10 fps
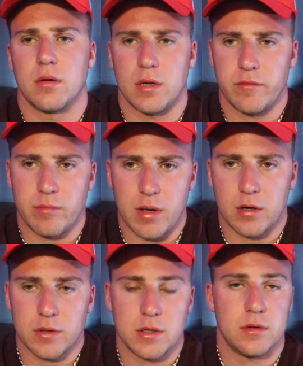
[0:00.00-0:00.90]
You're even
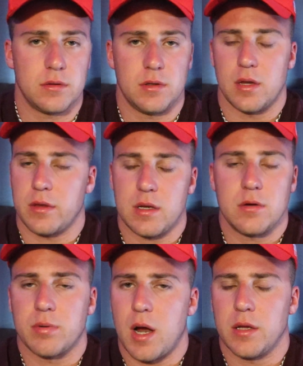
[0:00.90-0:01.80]
better than
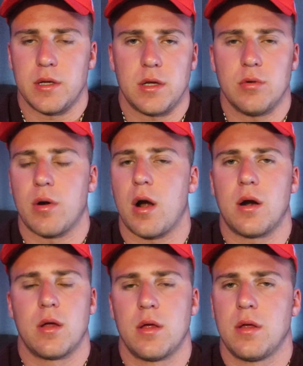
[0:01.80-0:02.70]
you probably think you
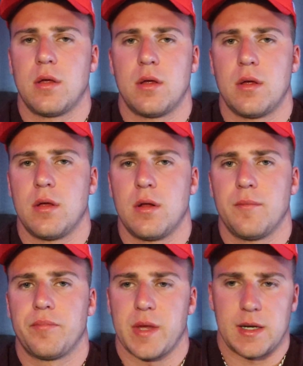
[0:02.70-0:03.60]
are.
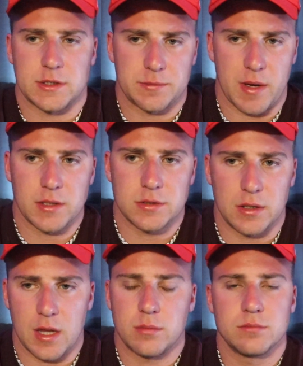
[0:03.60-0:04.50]
And
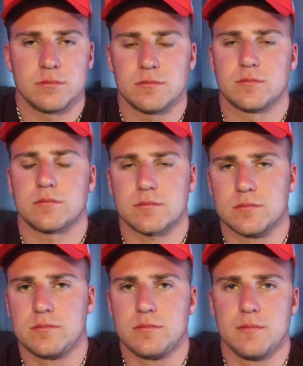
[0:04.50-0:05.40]
especially them.
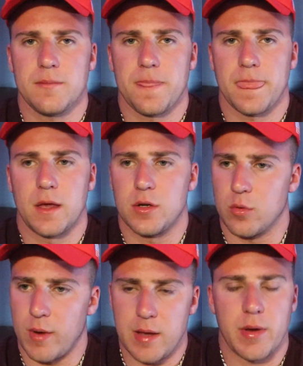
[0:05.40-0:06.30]

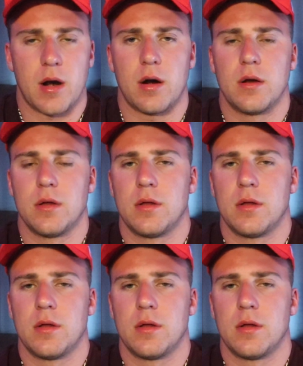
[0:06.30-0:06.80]
You're way better.